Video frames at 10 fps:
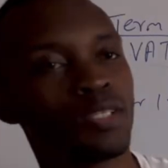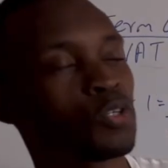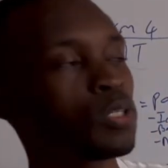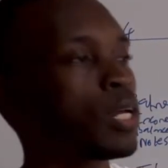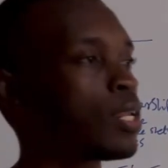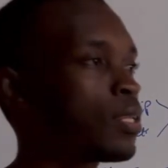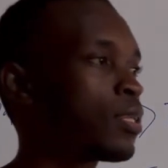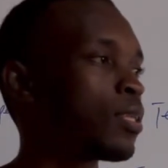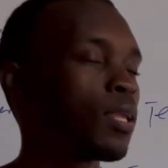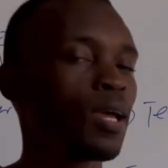It's total
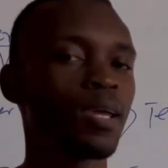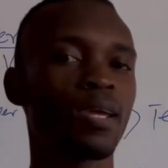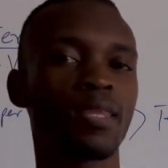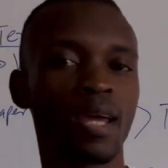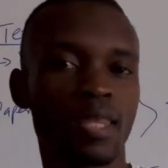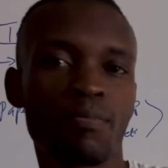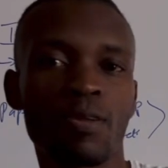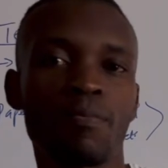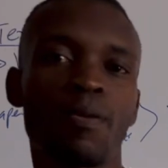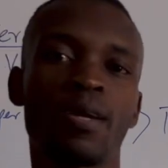uh, the other
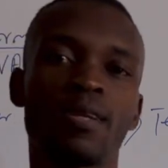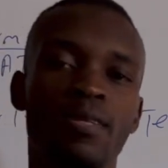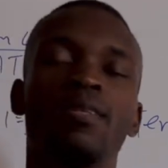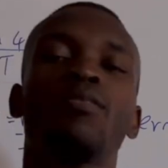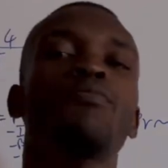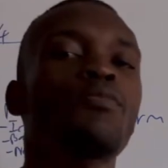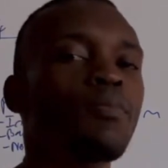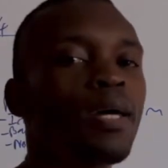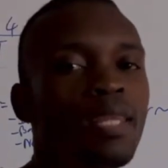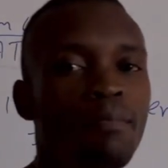paper and zero
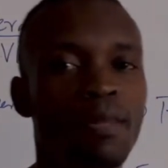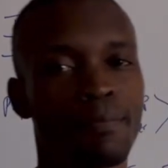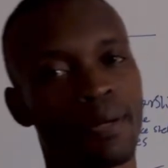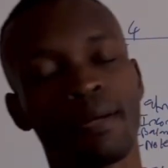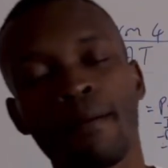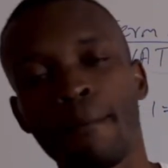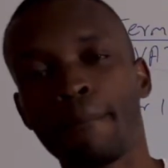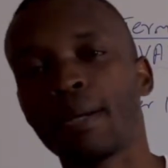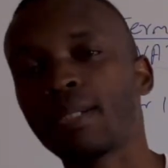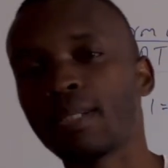from other paper.
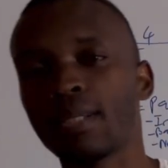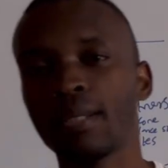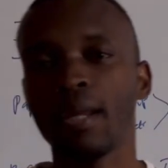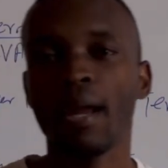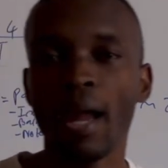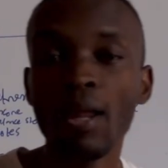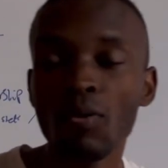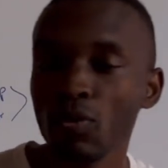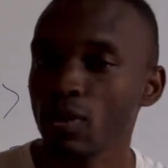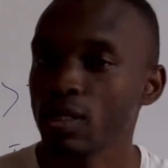But uh, I
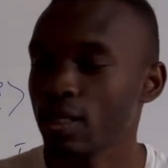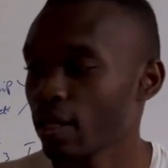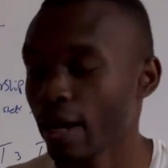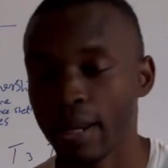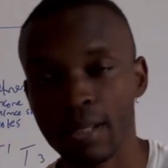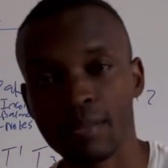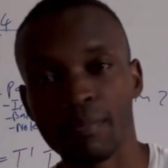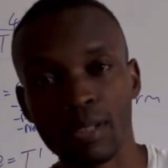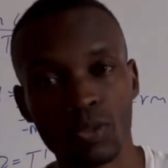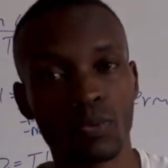always encourage
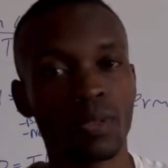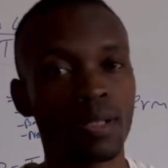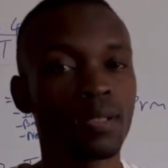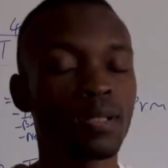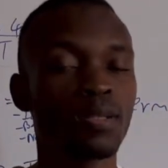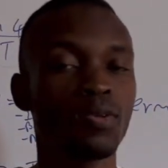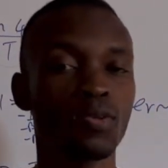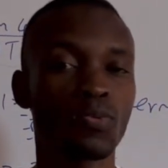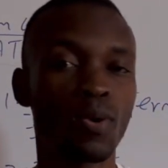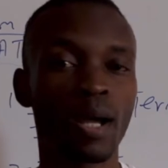my student,
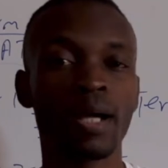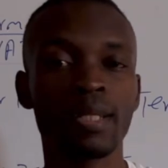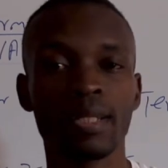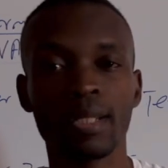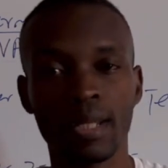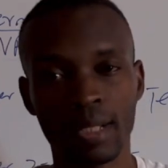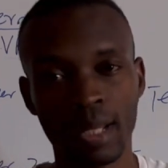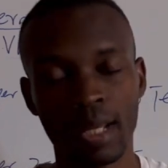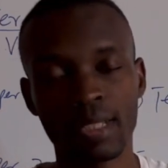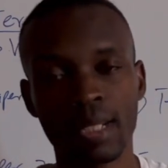those who are attending
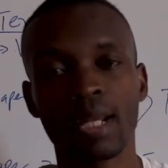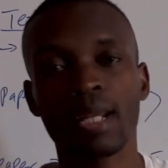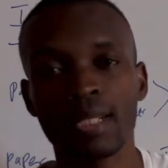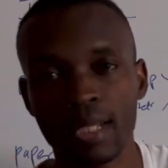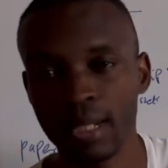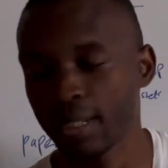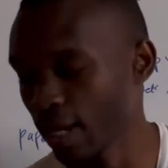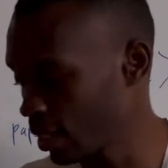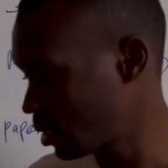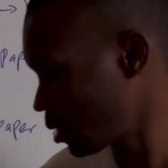extra class, that
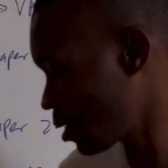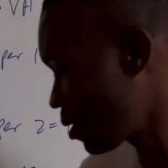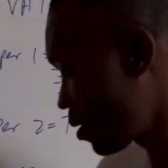guys,